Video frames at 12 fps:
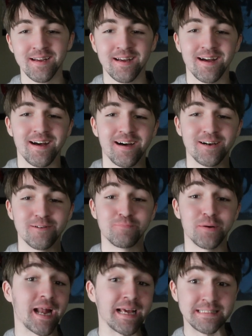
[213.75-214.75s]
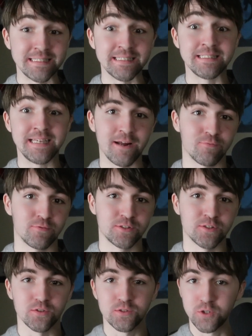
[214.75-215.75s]
But I did get
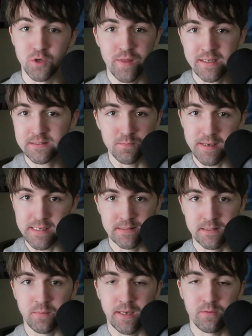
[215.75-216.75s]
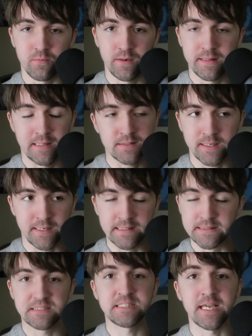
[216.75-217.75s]
results, so that's amazing, by the way. That's like
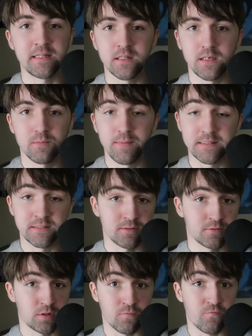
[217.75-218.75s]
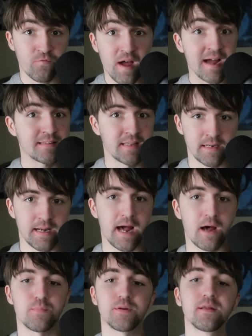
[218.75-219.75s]
insanely amazing, the fact that it
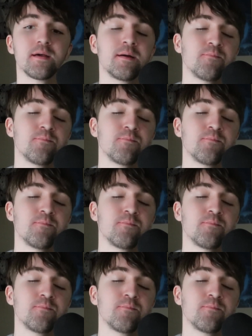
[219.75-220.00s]
happened.